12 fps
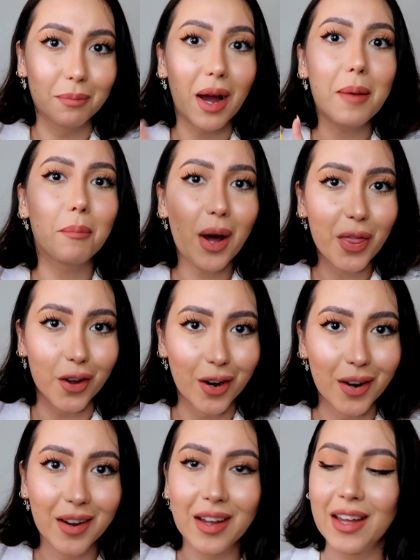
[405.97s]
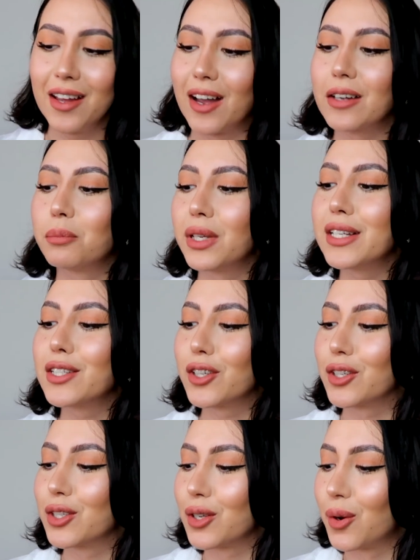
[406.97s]
My mother, God bless
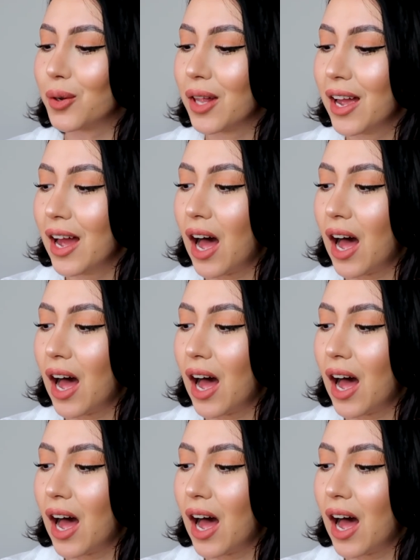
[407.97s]
her soul,